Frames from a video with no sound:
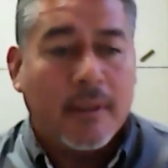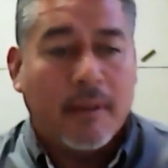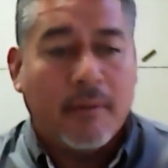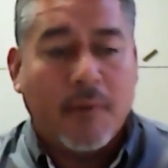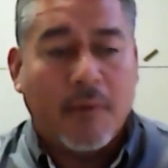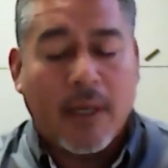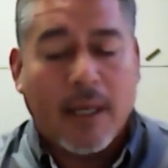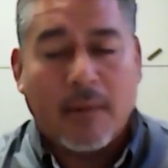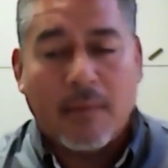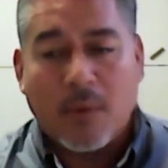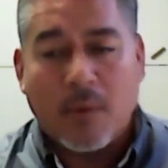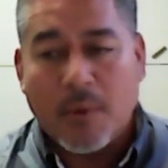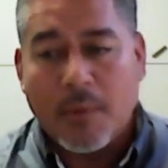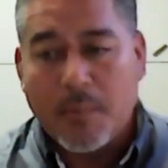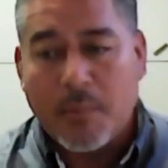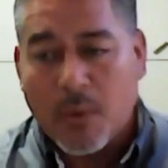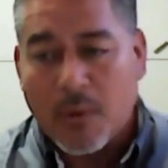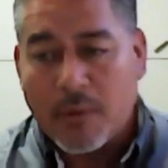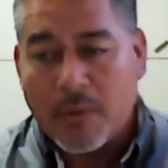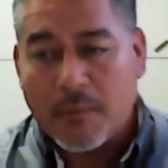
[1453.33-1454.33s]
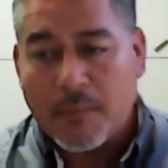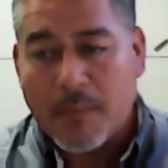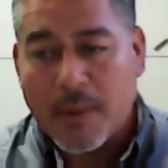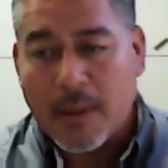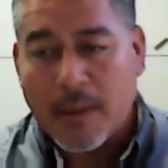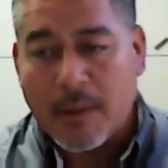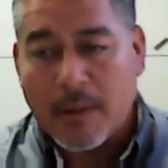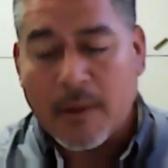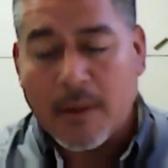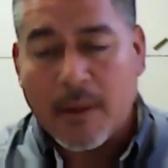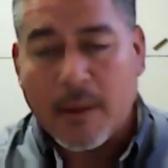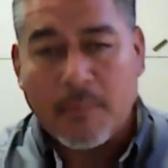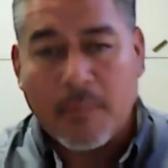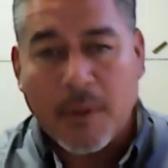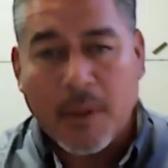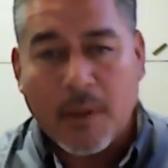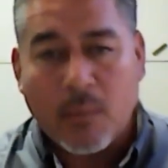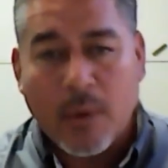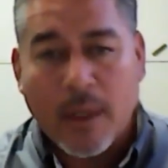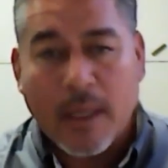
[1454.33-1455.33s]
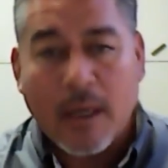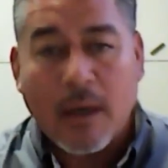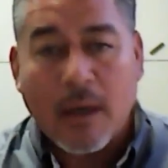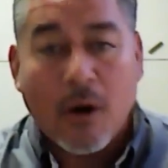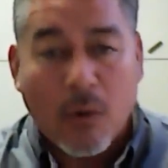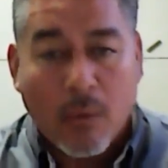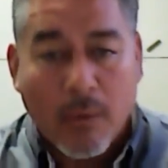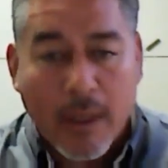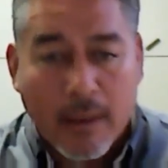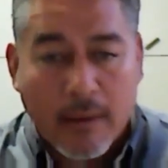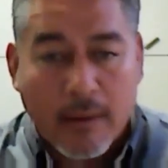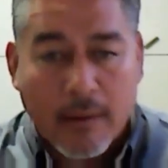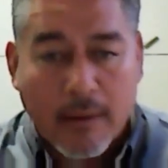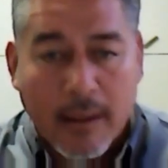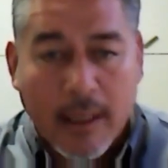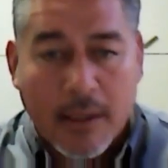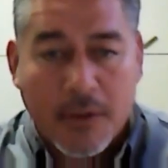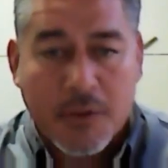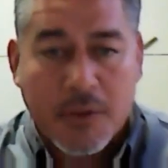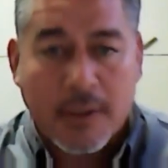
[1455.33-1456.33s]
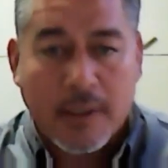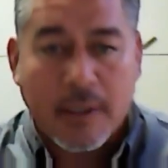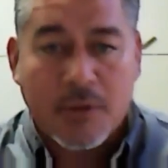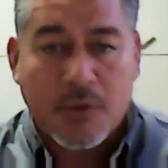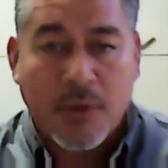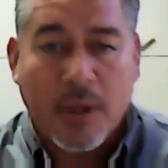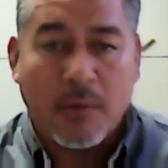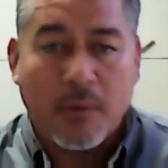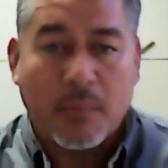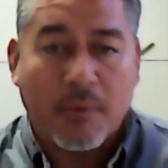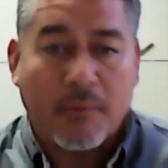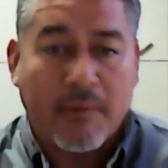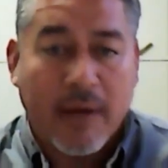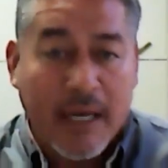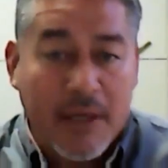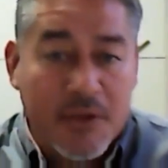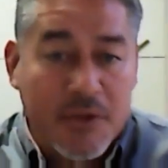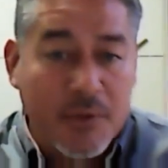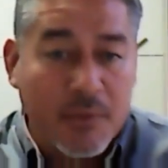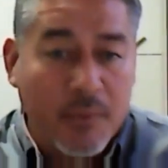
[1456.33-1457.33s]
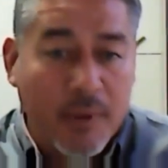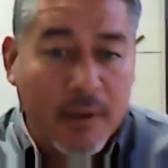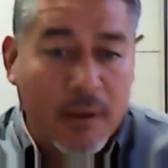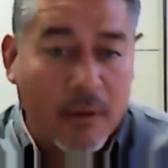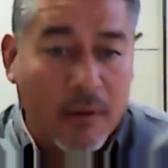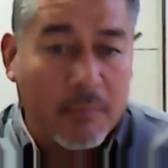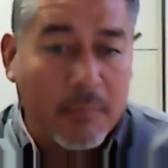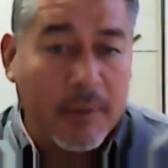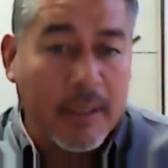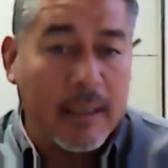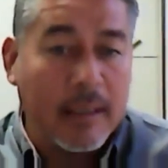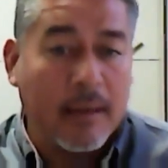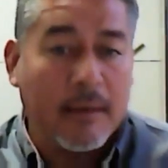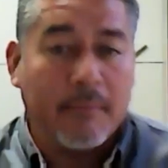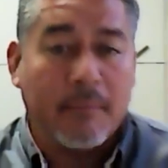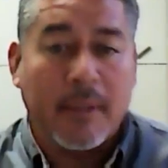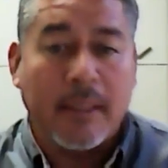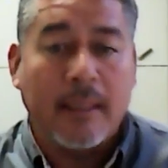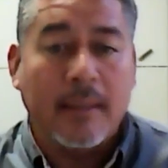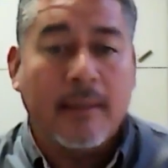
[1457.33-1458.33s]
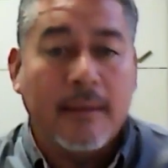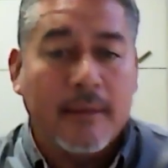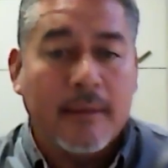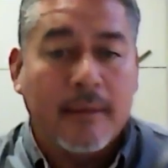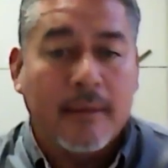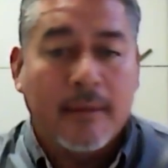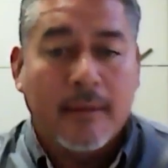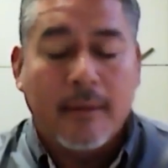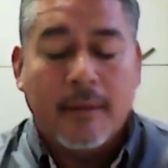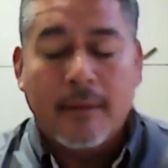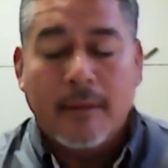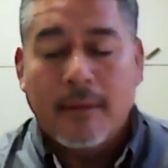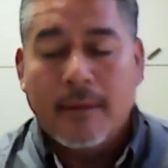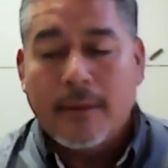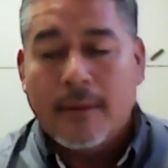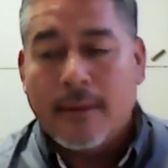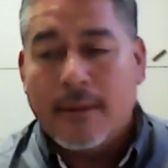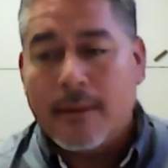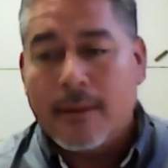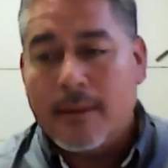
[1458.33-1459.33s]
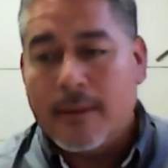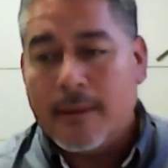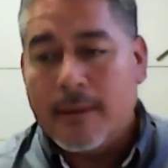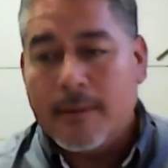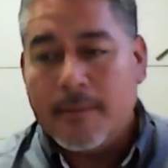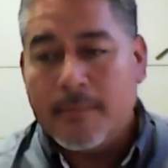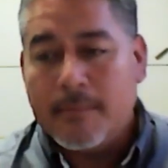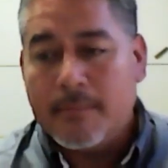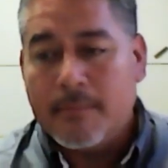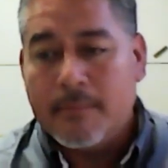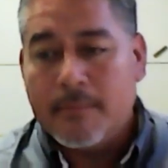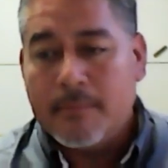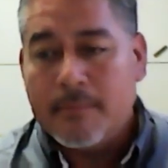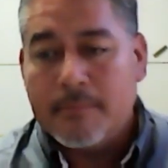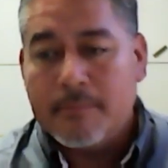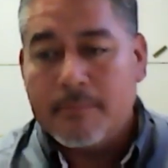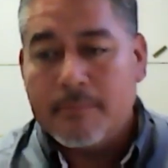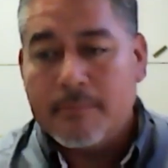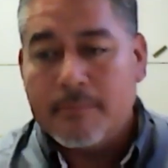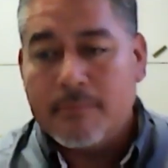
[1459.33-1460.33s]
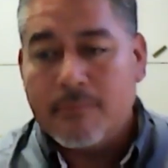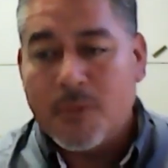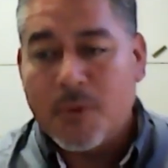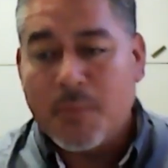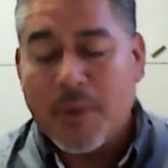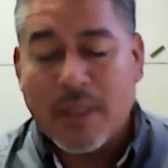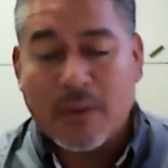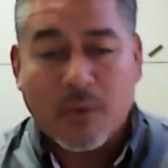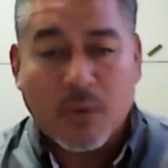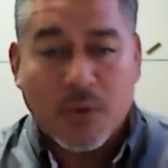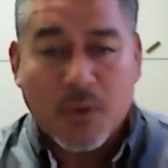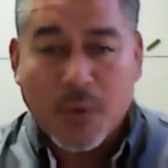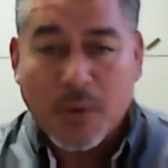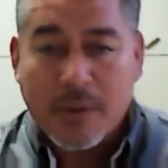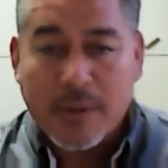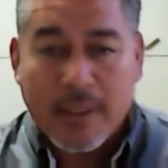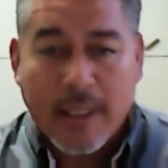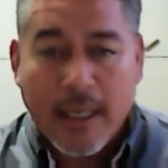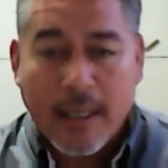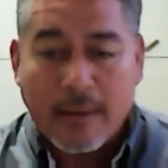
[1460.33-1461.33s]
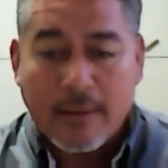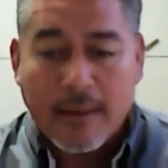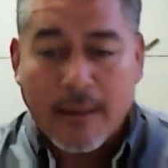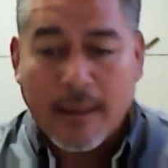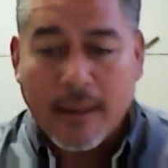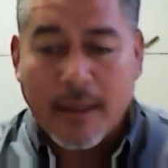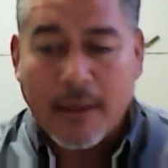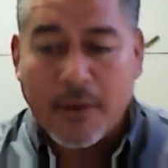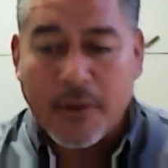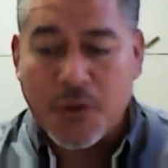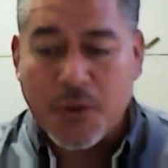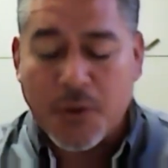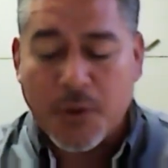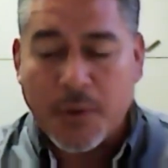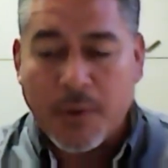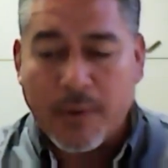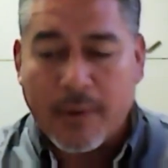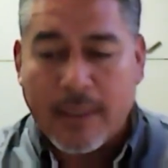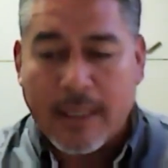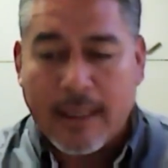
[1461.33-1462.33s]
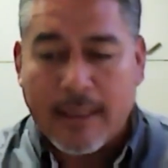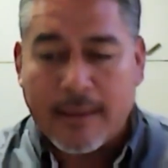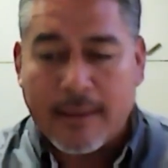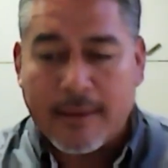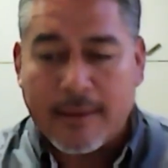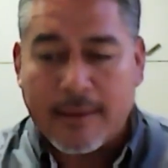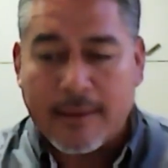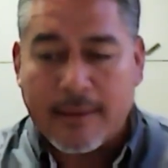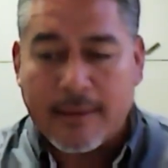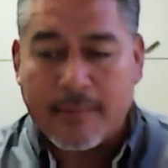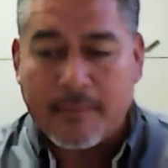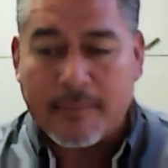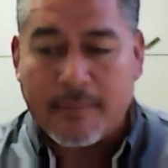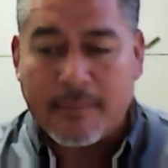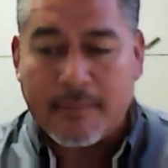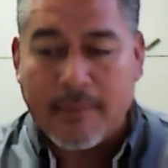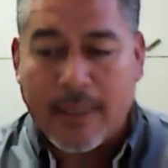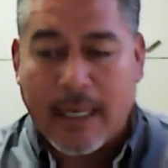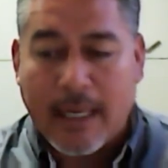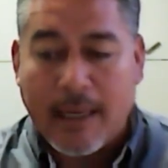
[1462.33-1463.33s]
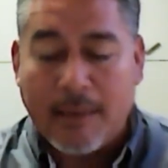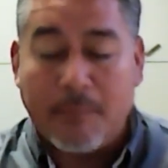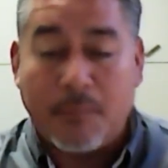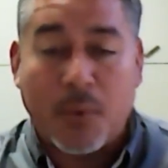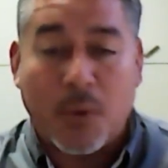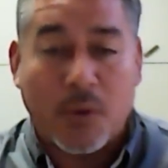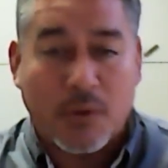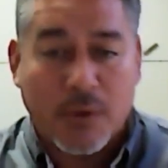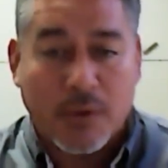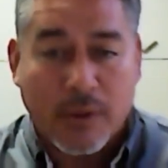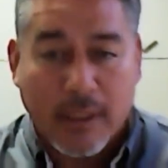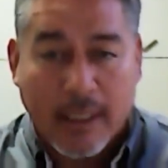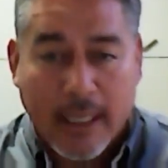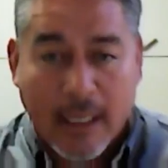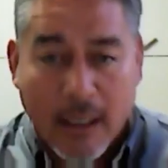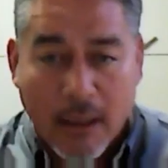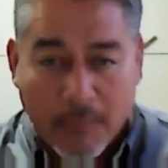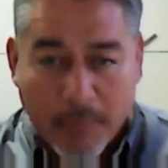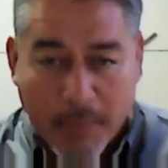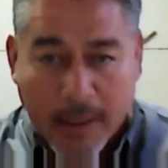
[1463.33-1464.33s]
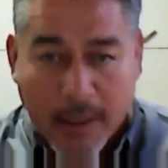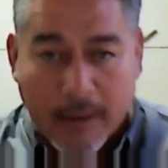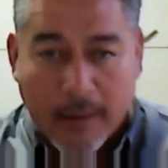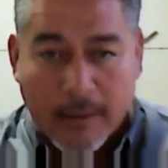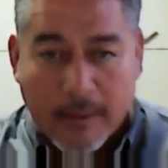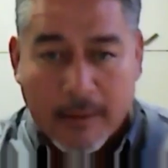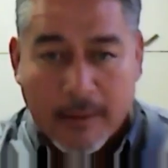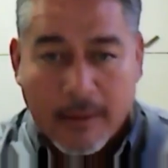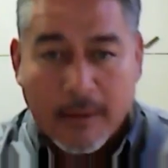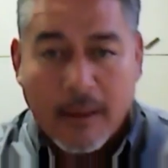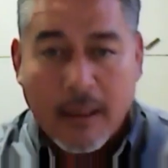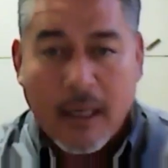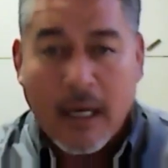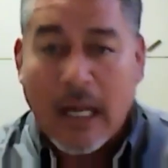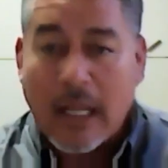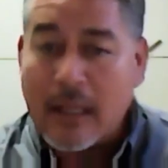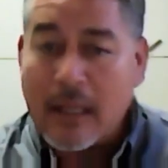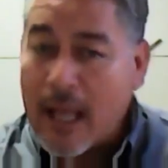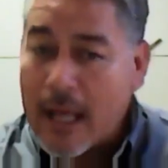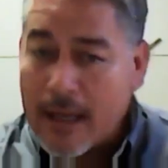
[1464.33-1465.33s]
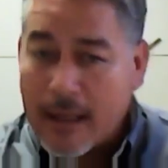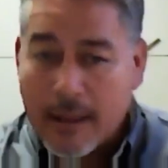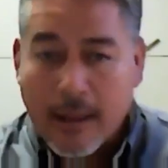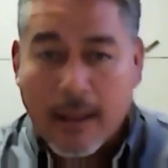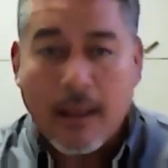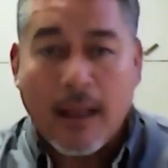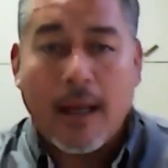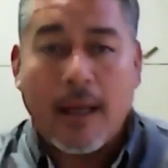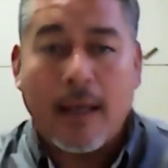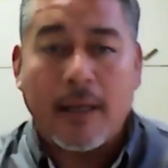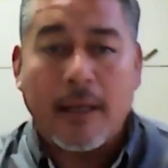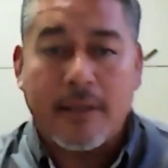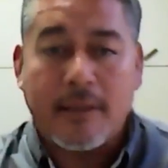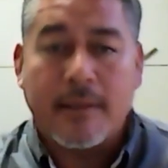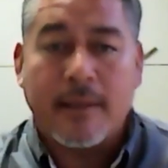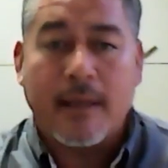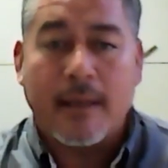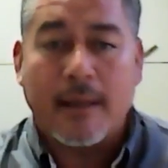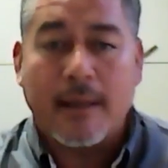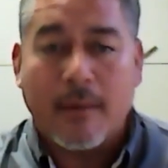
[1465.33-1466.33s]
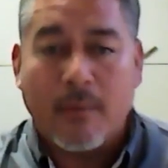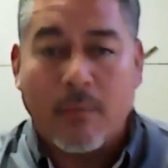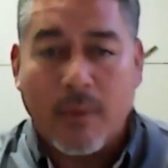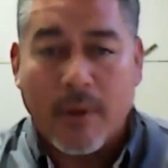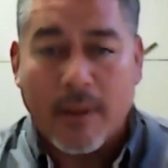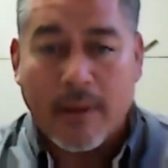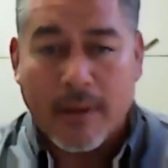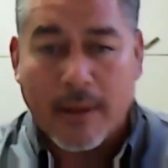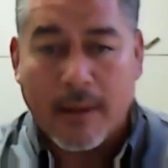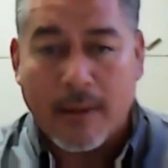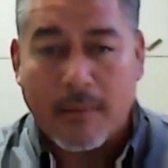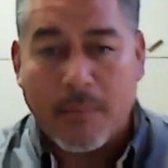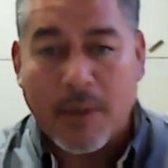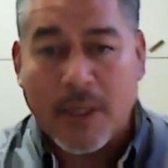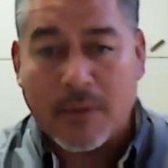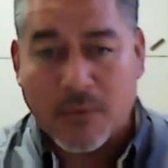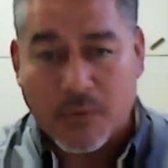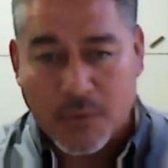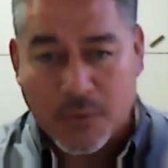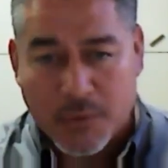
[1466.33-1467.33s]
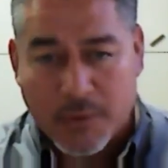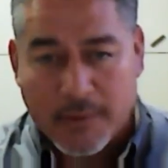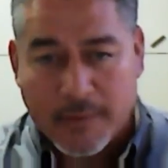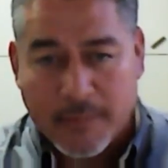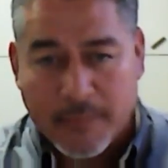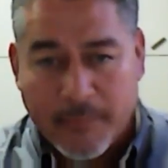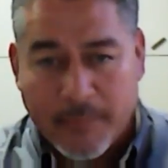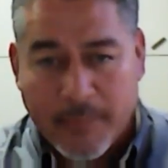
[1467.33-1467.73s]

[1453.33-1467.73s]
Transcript: If you have a report from another company, we can go in there and actually try to provide you with a competitive bid. Um, the pest control side, I can assure you that I'm personally helping a lot of the clients with the pest control.